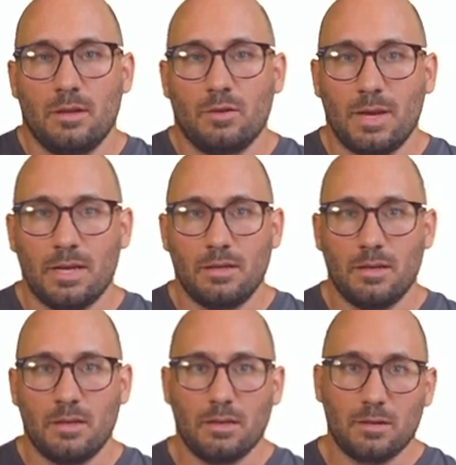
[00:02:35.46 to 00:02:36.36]

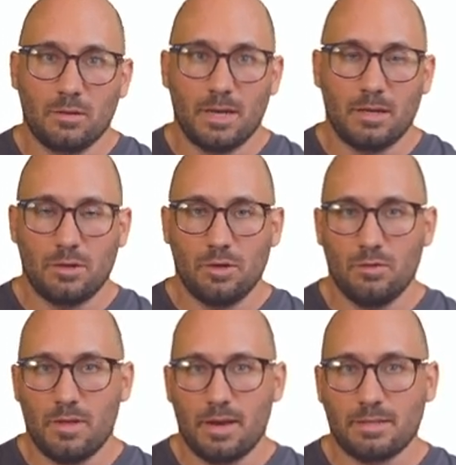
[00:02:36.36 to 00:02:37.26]

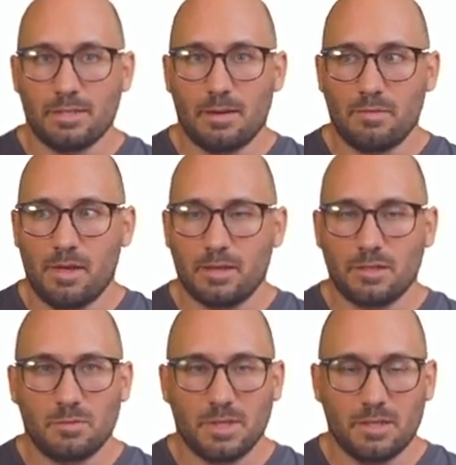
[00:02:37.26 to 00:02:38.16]
2022, there is something
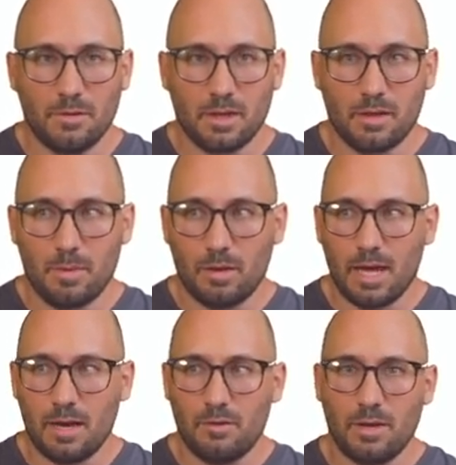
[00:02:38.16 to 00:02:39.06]
specific about
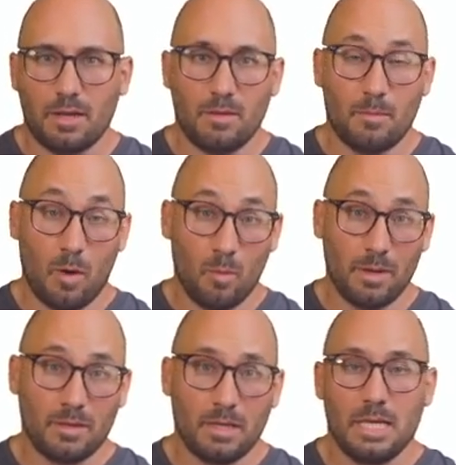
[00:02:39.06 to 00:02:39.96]
Android at the
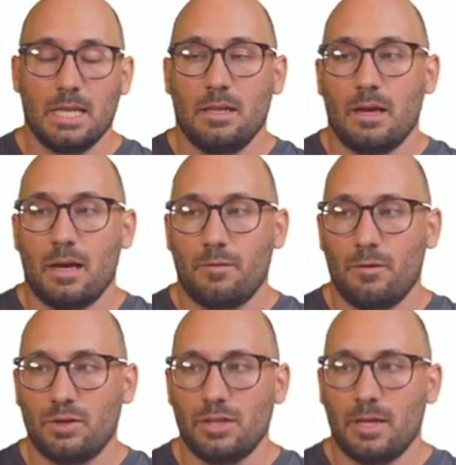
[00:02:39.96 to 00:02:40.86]
moment.
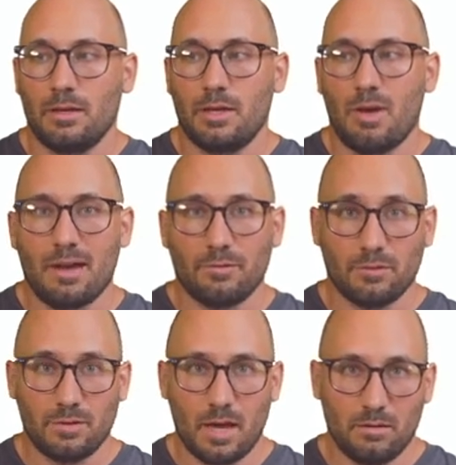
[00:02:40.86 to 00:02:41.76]
Unfortunately, you have
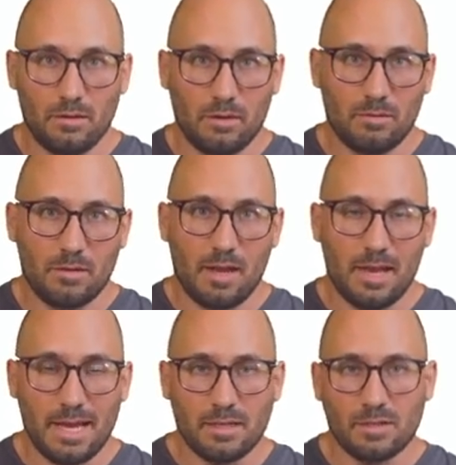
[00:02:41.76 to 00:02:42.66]
to download the
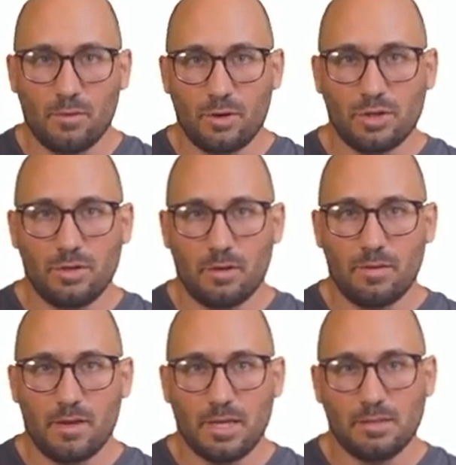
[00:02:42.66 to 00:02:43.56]
latest version of
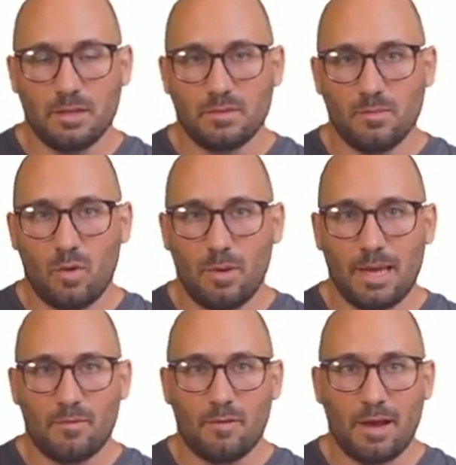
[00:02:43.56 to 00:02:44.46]
the eSense mobile
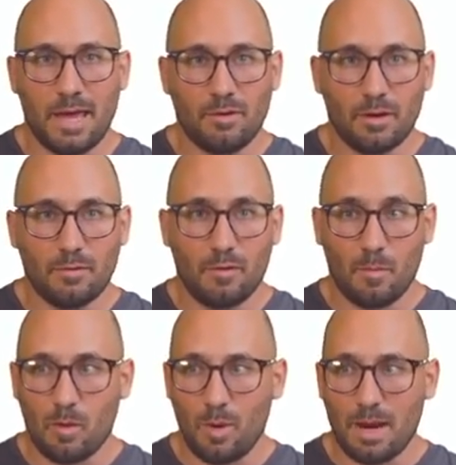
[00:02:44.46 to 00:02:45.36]
app for Android from
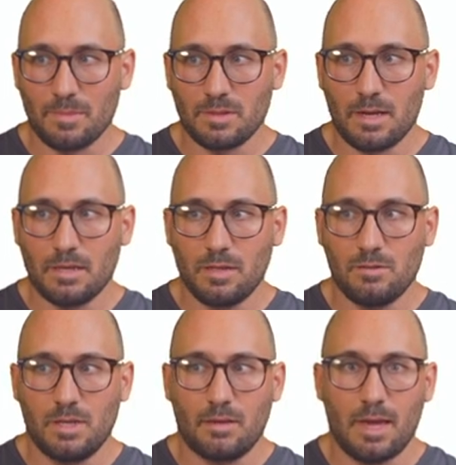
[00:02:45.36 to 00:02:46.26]
our website
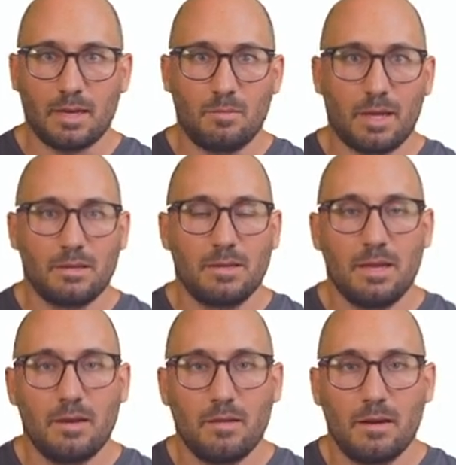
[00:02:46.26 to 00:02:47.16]
using that button
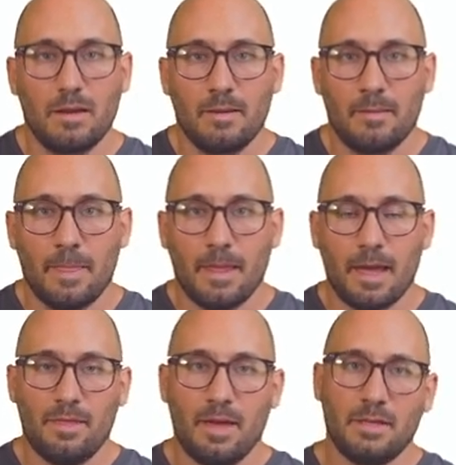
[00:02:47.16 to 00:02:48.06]
here,
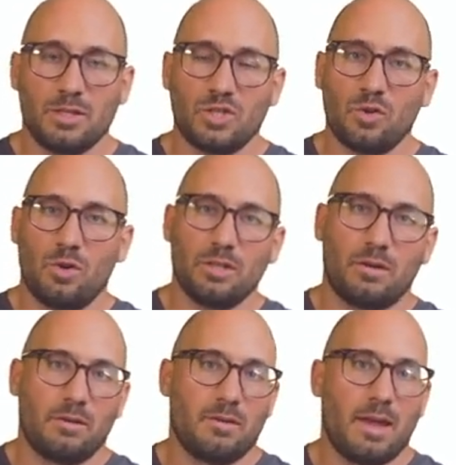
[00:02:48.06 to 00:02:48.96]
and then install it
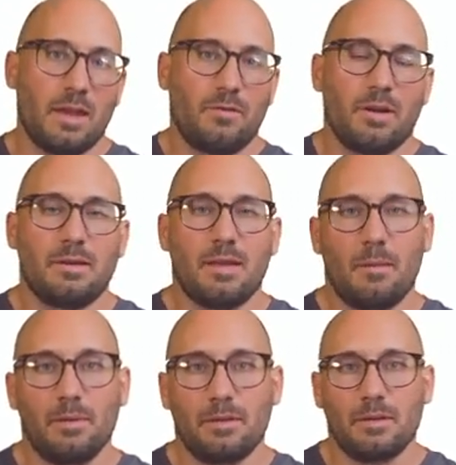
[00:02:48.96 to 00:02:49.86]
on your Android
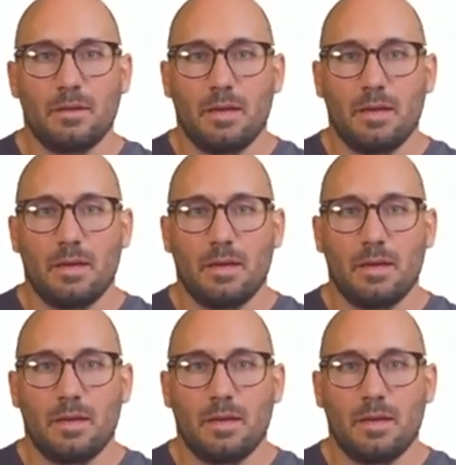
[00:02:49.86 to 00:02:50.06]
tablet